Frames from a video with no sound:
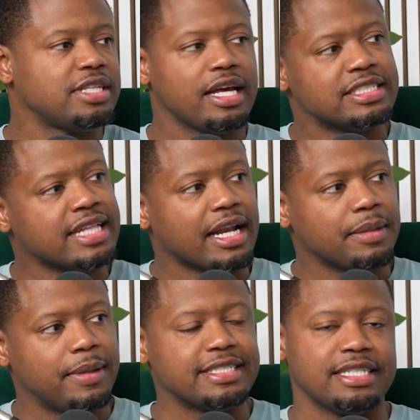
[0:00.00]
said it's not the
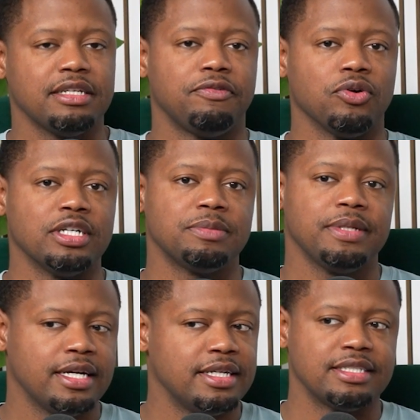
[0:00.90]
best thing for us
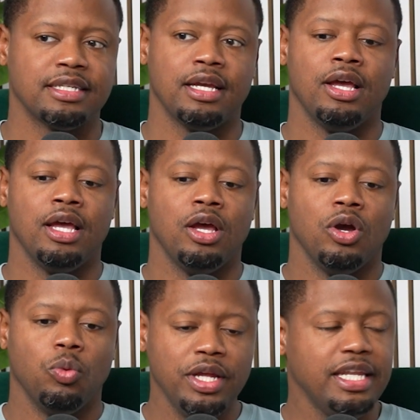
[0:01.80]
because
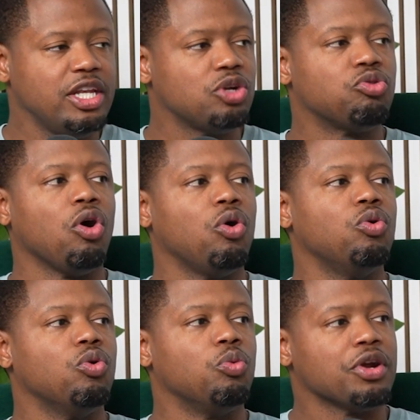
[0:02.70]
we need to grow.
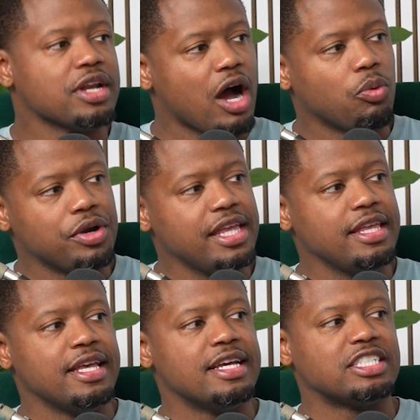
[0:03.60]
We're not where
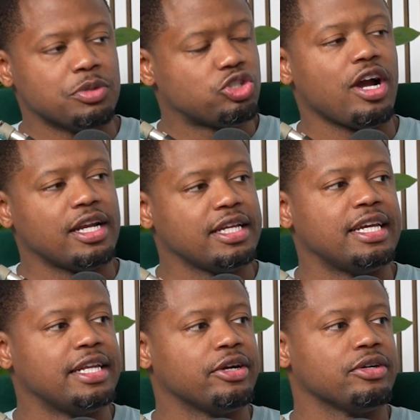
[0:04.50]
he is, and we're trying to
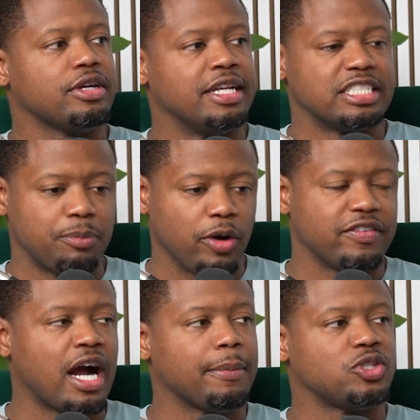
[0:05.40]
get there. And it's a
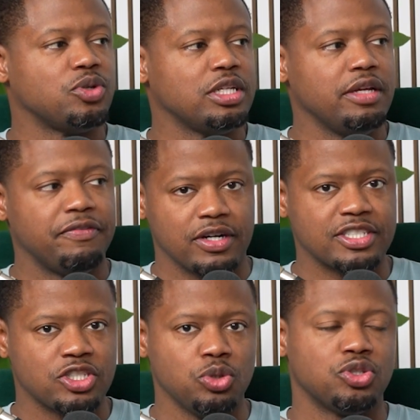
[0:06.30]
perfect opportunity for us to do